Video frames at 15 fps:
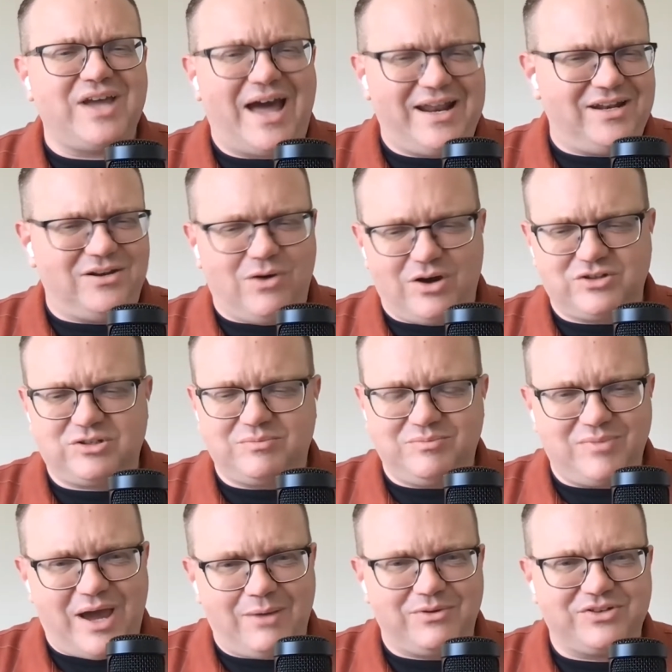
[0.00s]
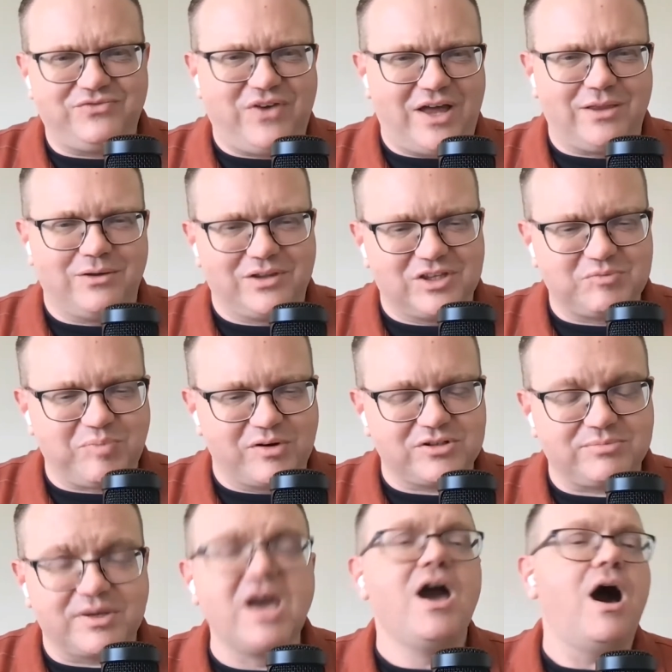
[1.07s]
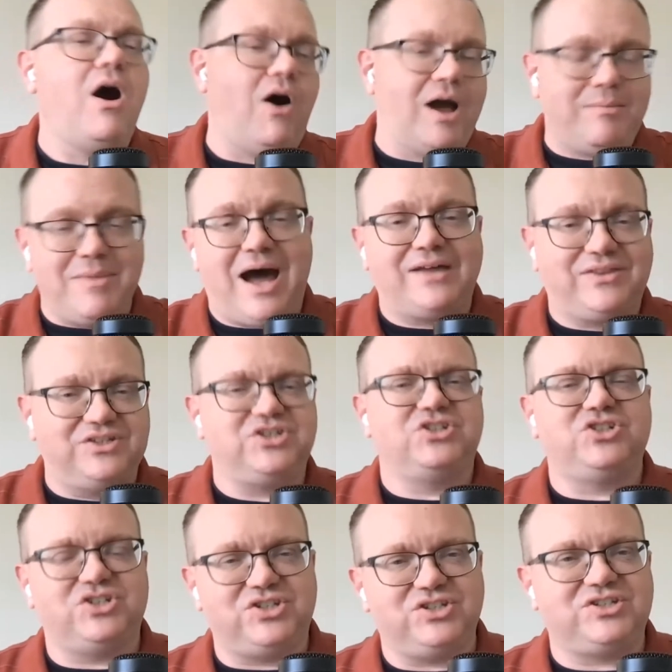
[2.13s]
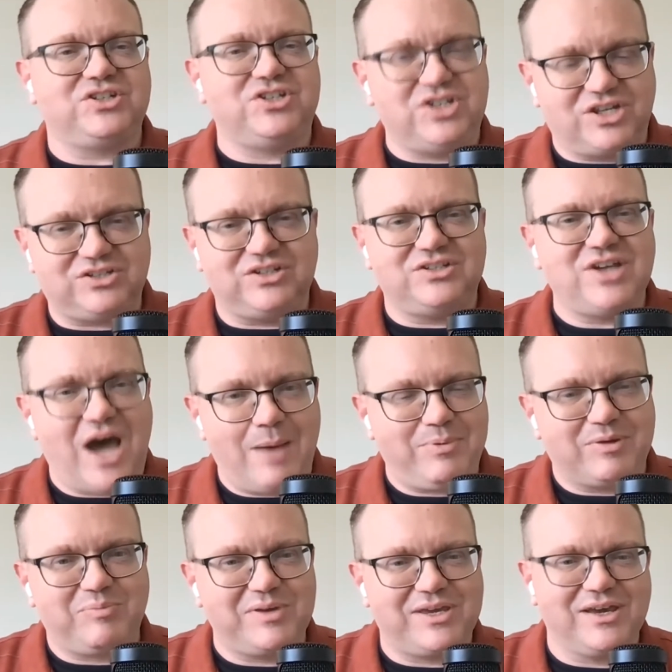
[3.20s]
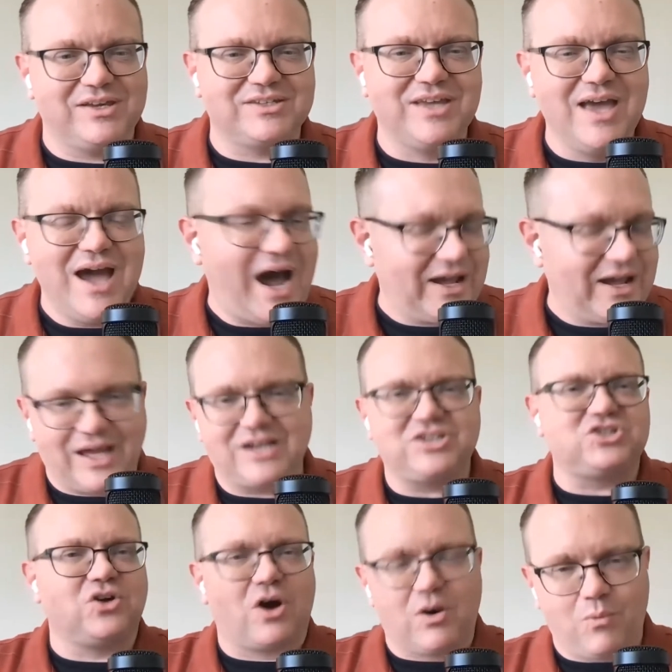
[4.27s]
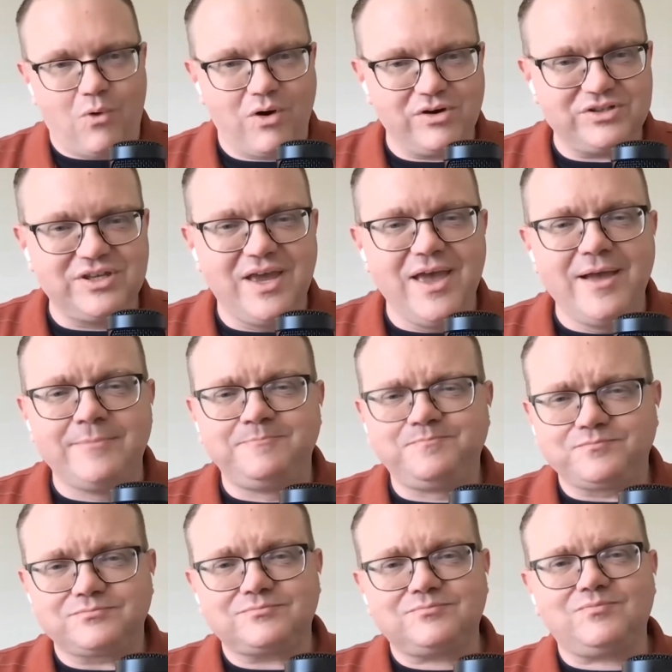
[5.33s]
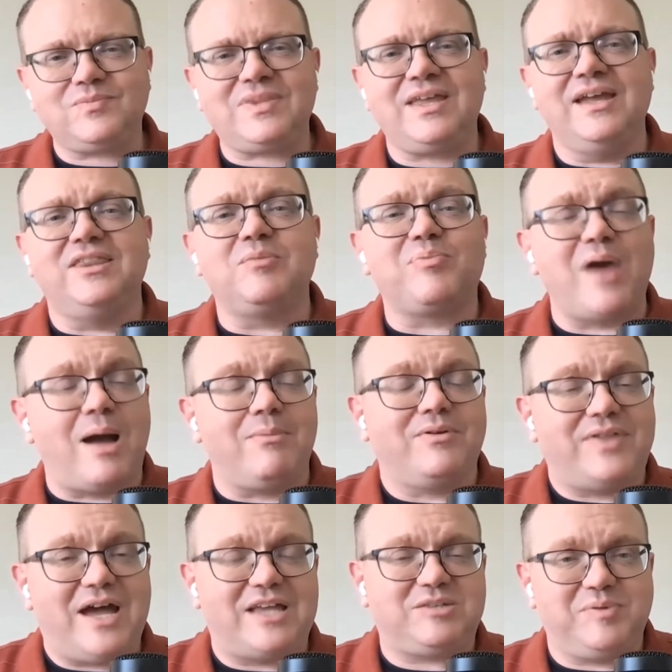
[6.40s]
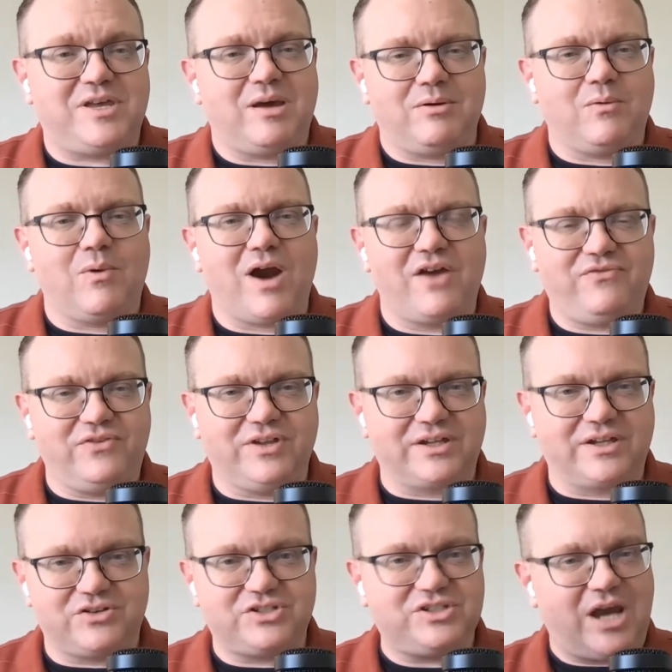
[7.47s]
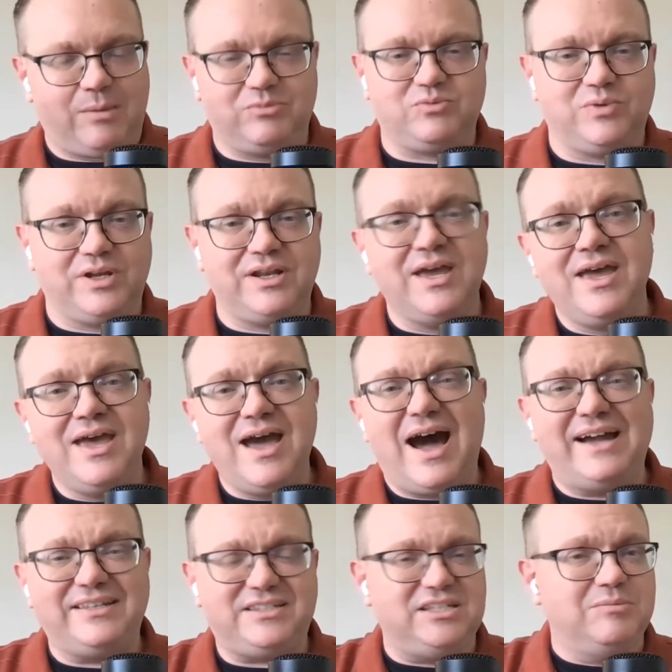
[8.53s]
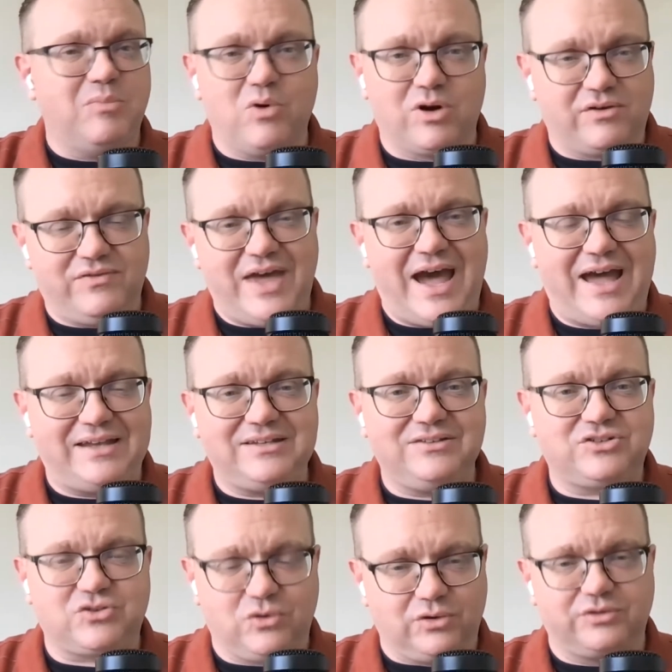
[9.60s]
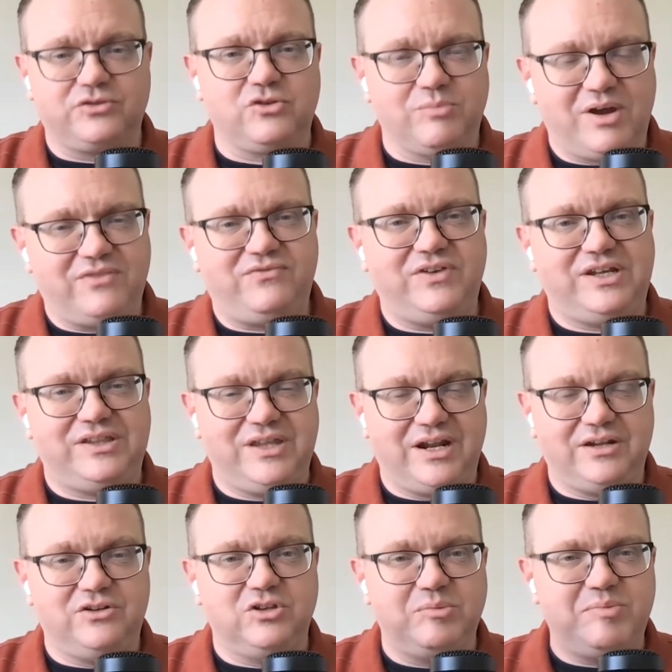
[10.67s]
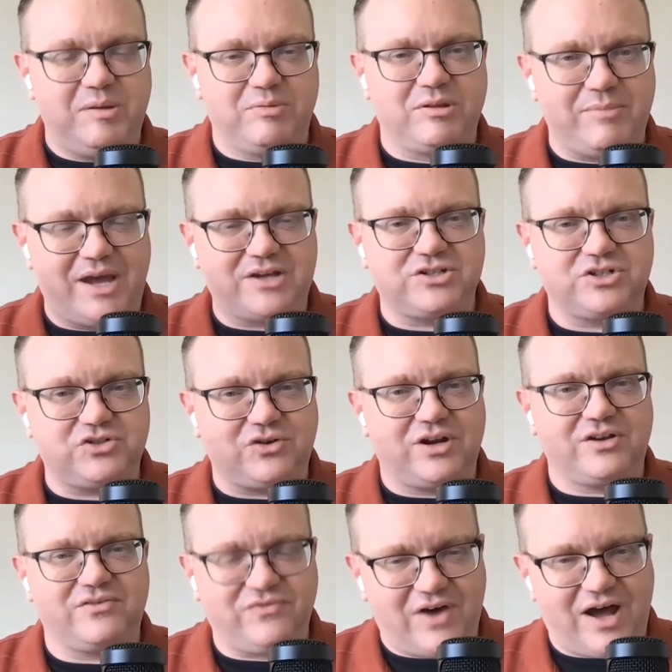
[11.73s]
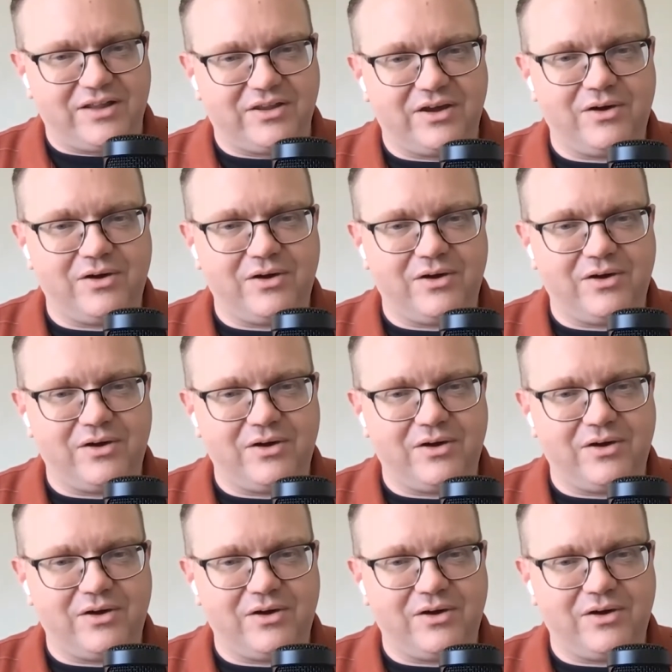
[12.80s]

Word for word: I didn't know I was I was following this person. I'm like, oh, I'm not. This is just a suggested topic because I like Star Wars. Yeah. And the problem with that's becoming where I feel like there's times when I see more of that scrolling through my feed than I do the people that I'm actually trying to follow.